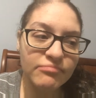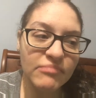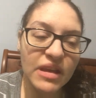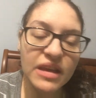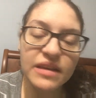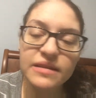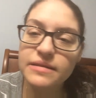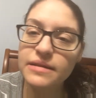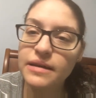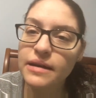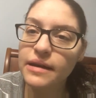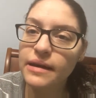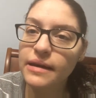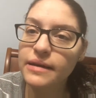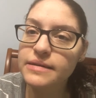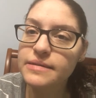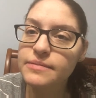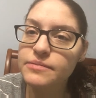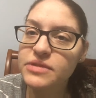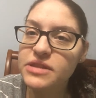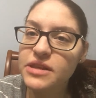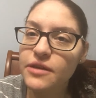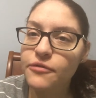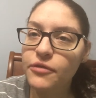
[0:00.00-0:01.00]
He's gonna get
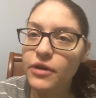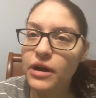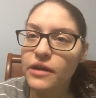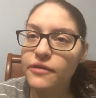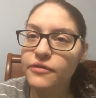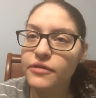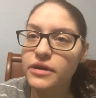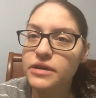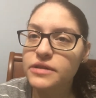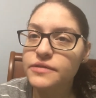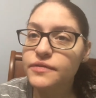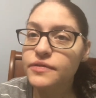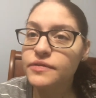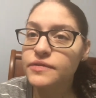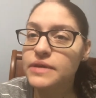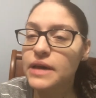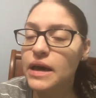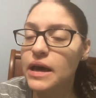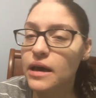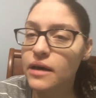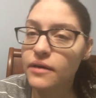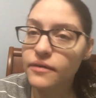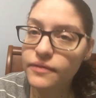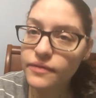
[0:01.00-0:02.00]
some stuff ready for us to
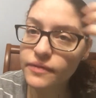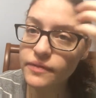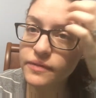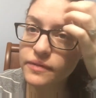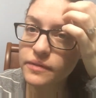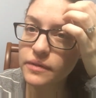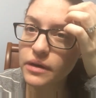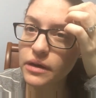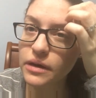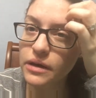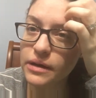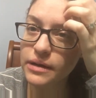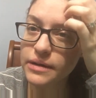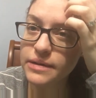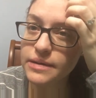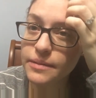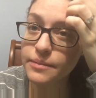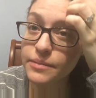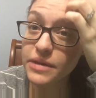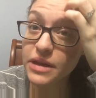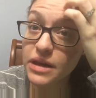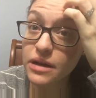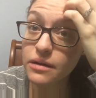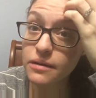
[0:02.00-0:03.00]
have
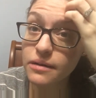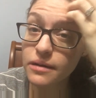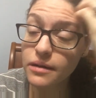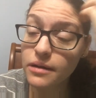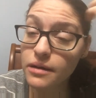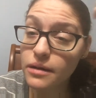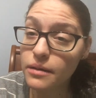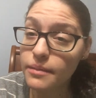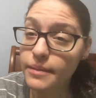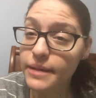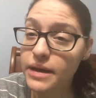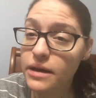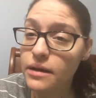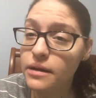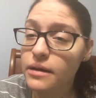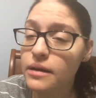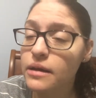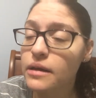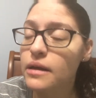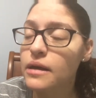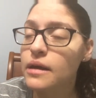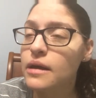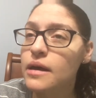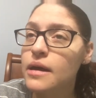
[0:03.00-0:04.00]
some dinner in a little bit.
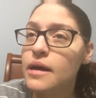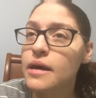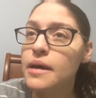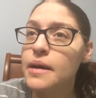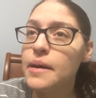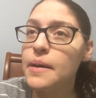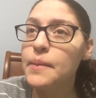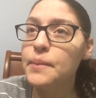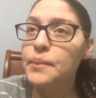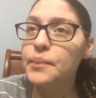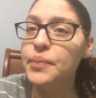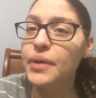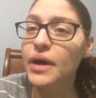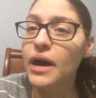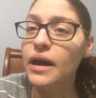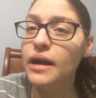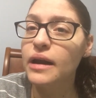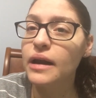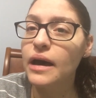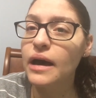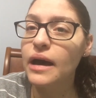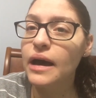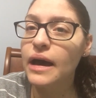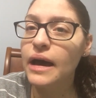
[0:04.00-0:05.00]
But
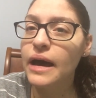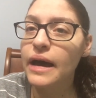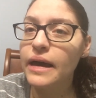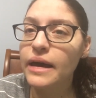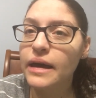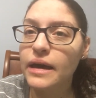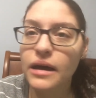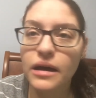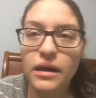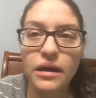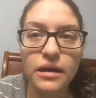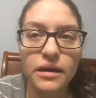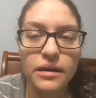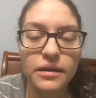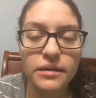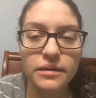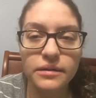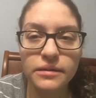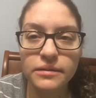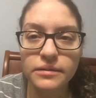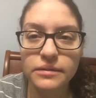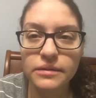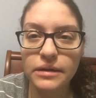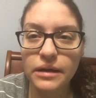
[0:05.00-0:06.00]
I
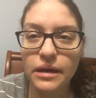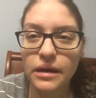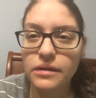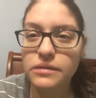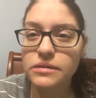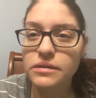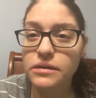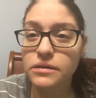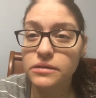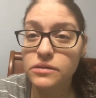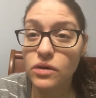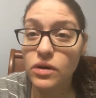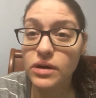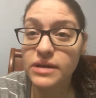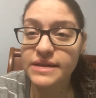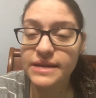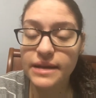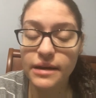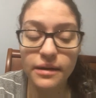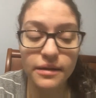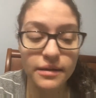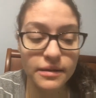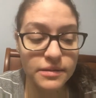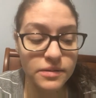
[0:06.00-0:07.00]
was
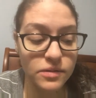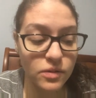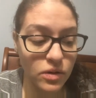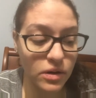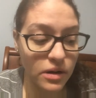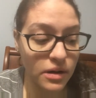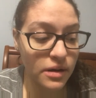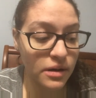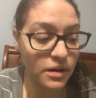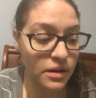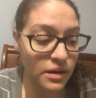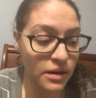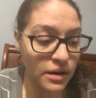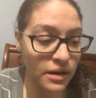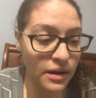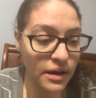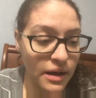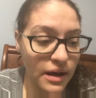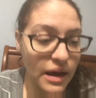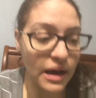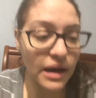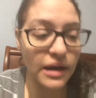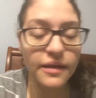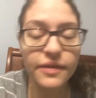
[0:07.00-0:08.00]
exhausted in the store.
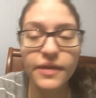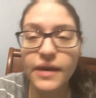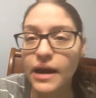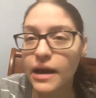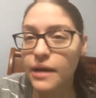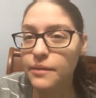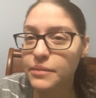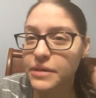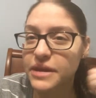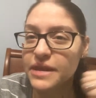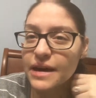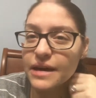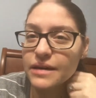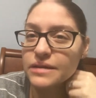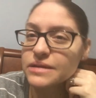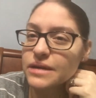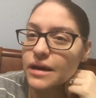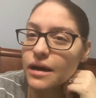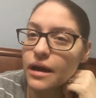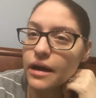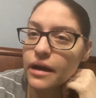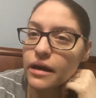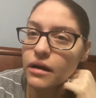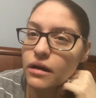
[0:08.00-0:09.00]
I didn't think I'd be that
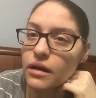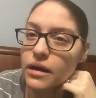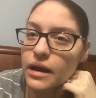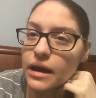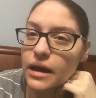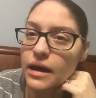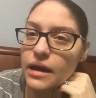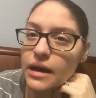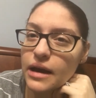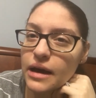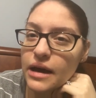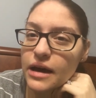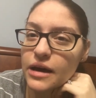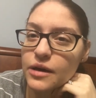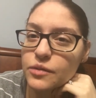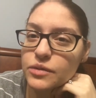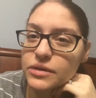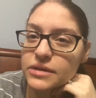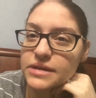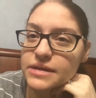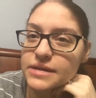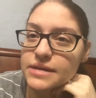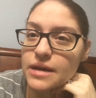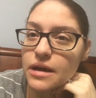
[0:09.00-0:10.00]
tired, and I
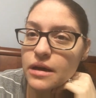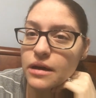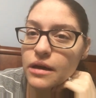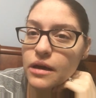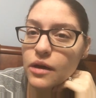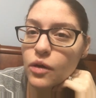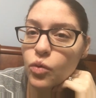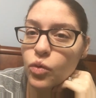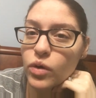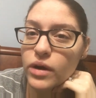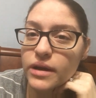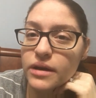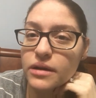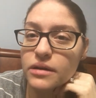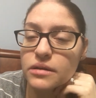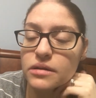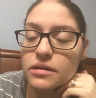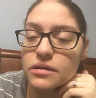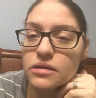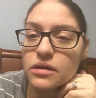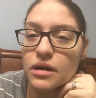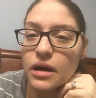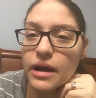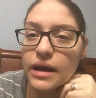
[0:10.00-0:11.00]
was sucking
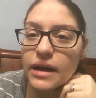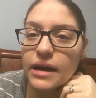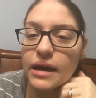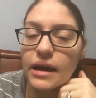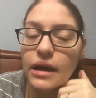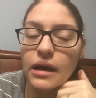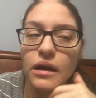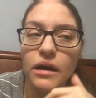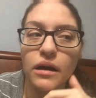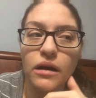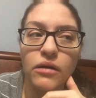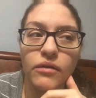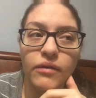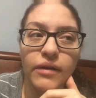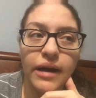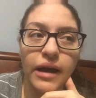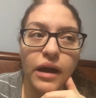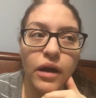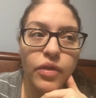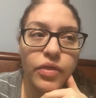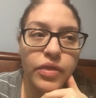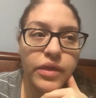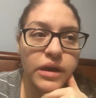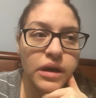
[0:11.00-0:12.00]
wind trying to get
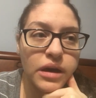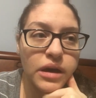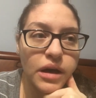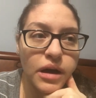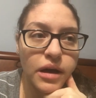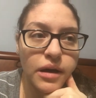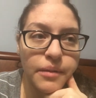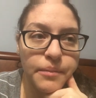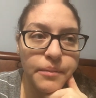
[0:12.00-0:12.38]
around the